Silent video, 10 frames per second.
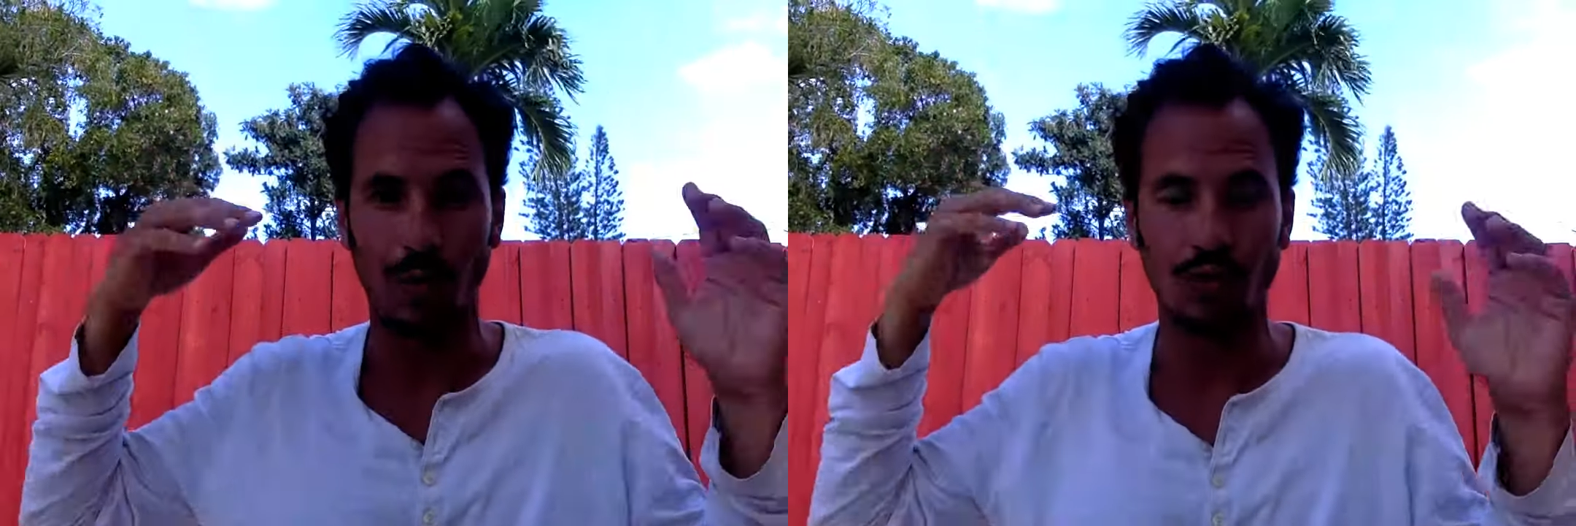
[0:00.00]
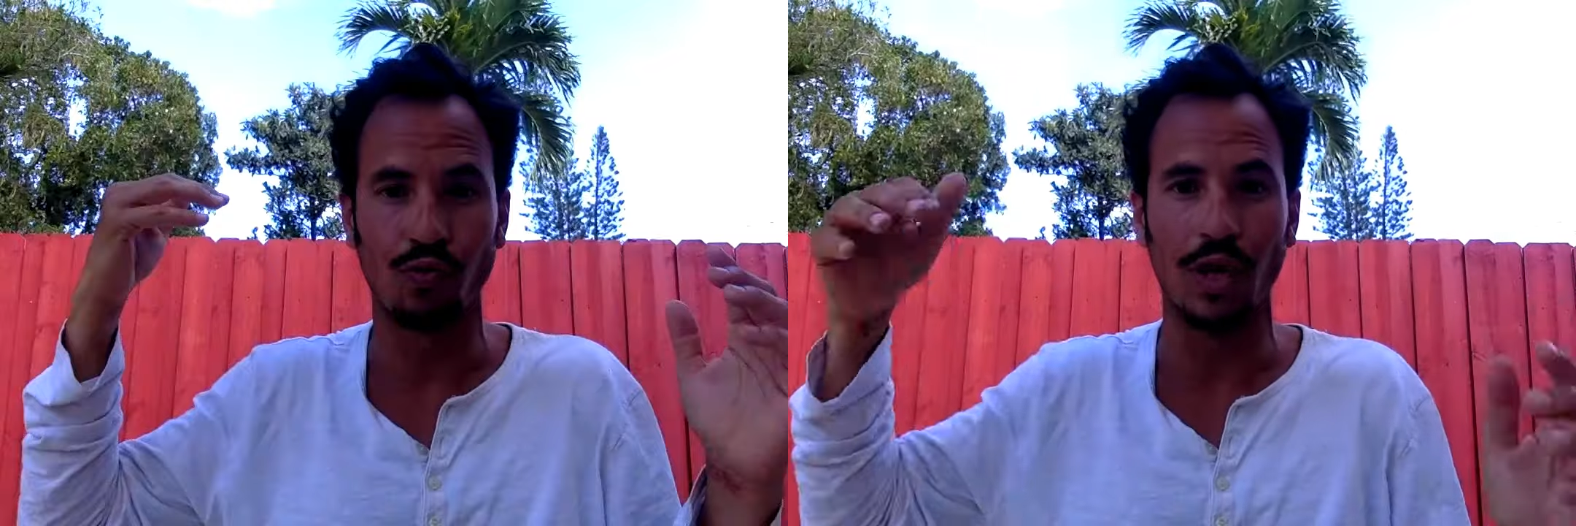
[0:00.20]

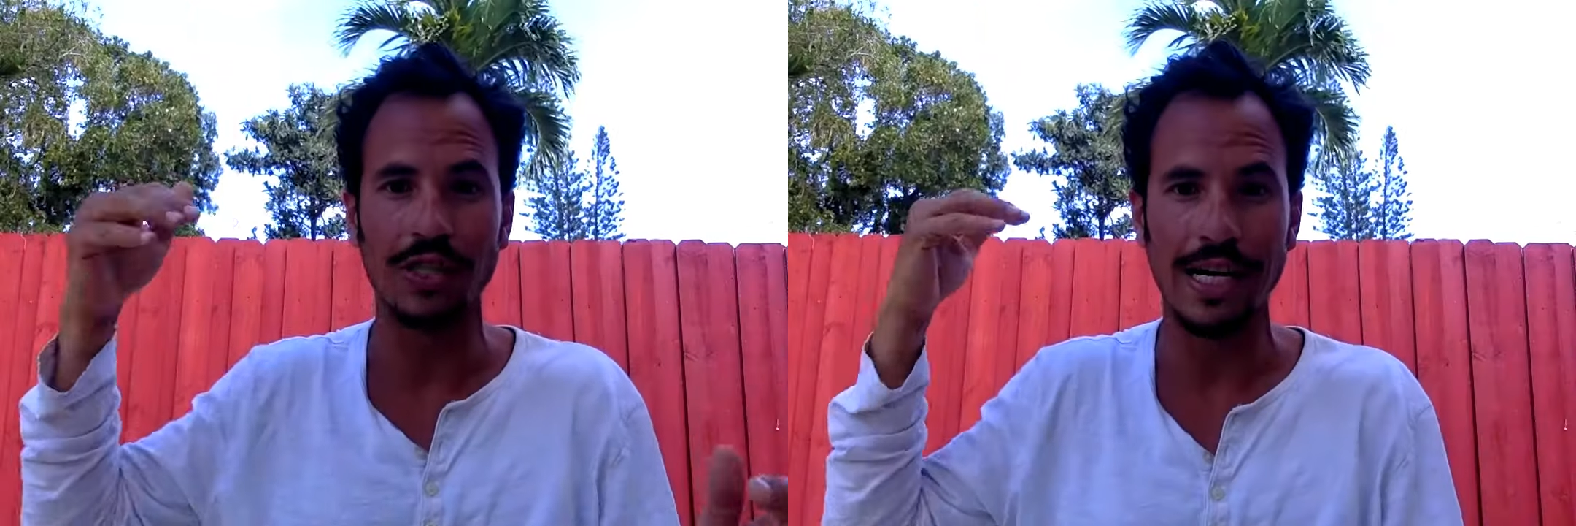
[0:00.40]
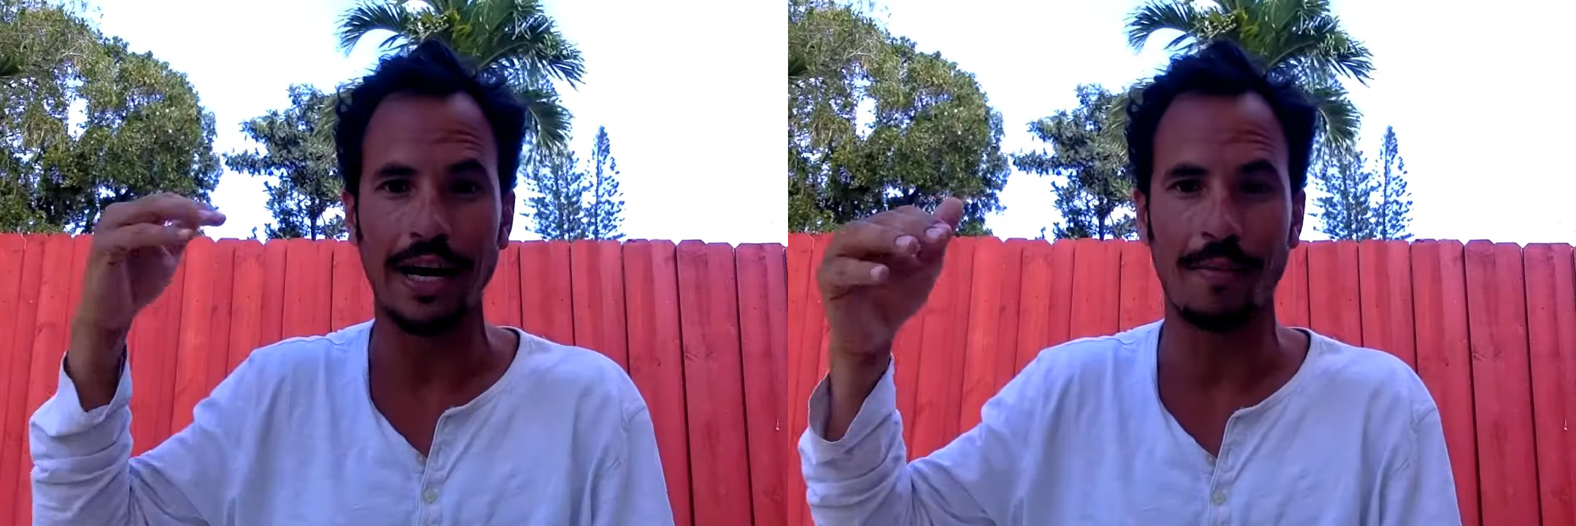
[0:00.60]
which
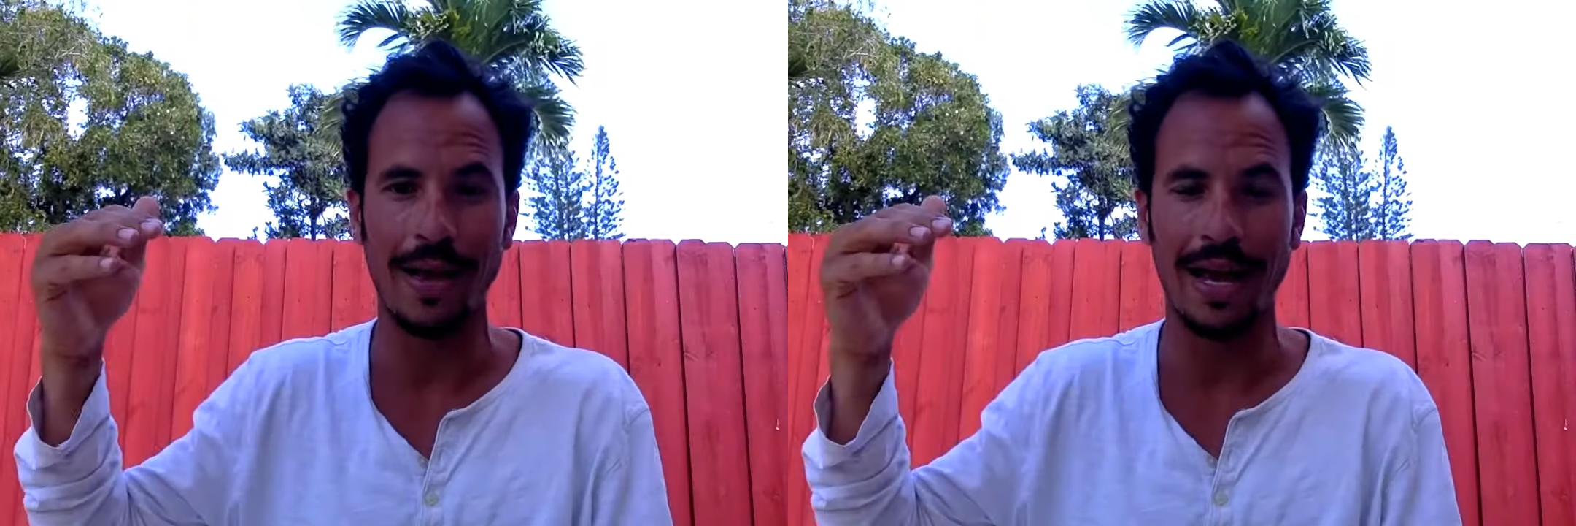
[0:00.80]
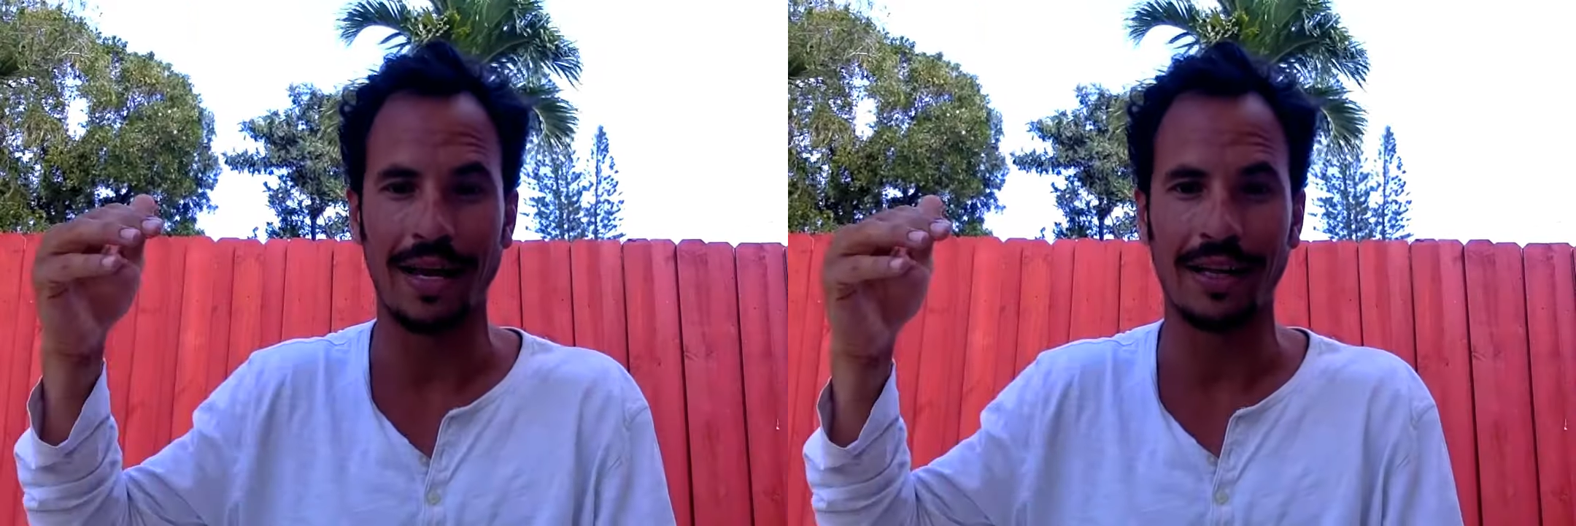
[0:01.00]
runs
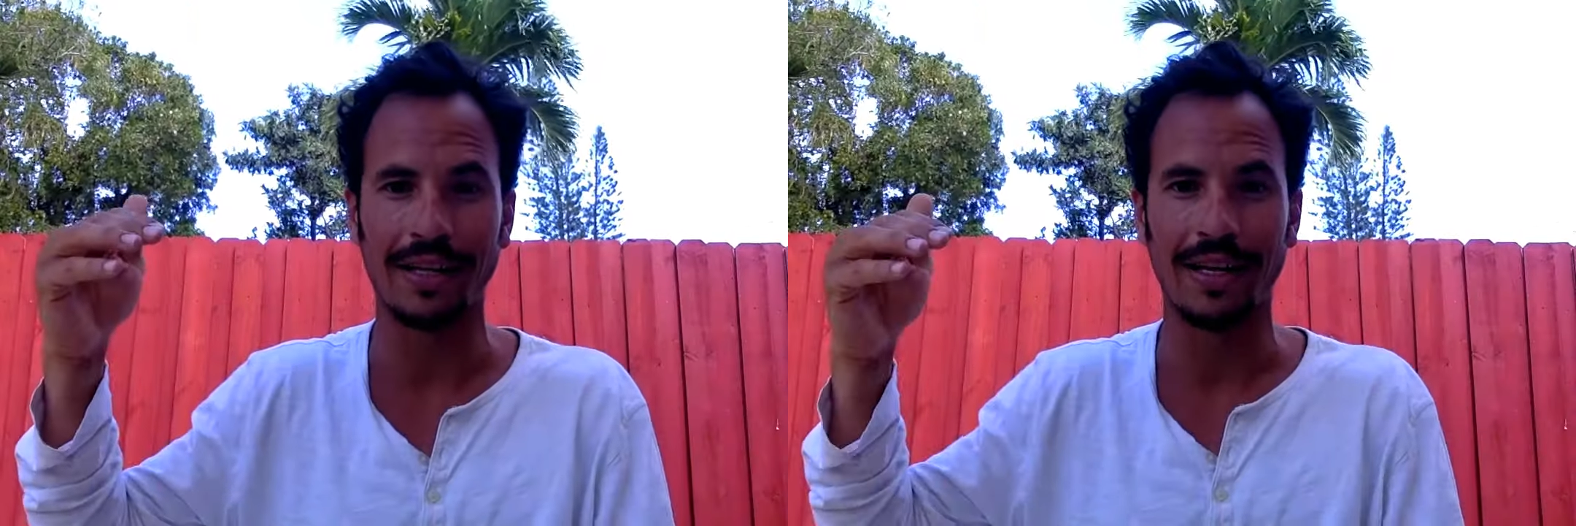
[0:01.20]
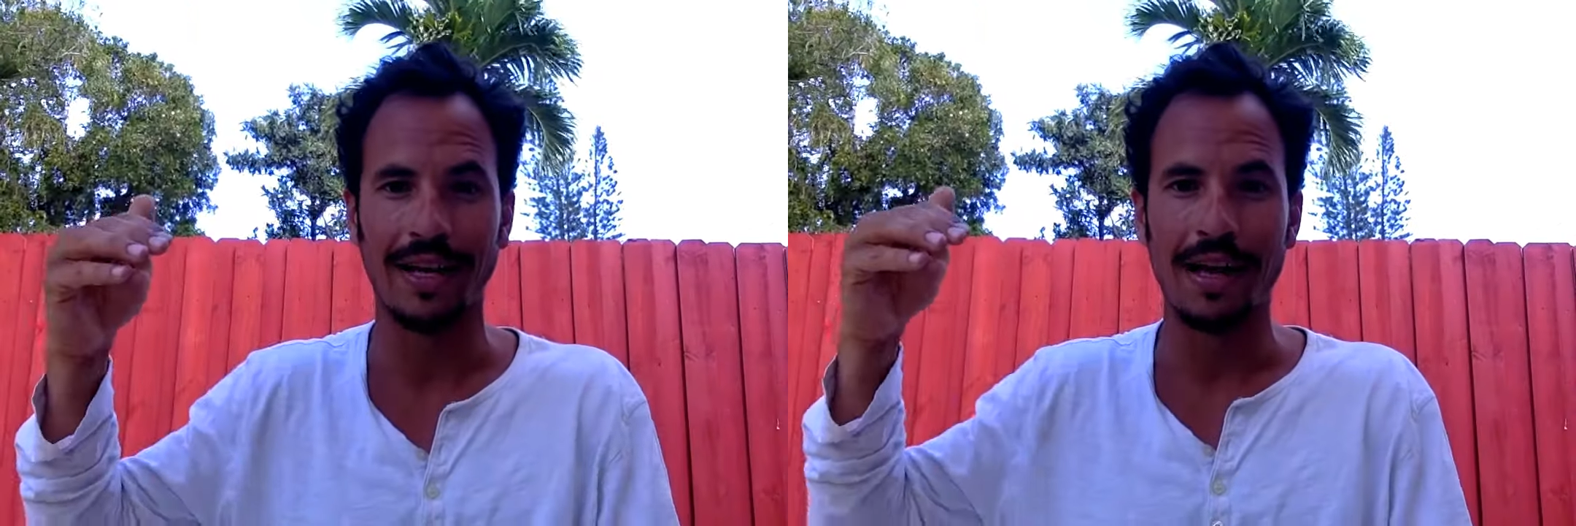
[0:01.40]
automatically.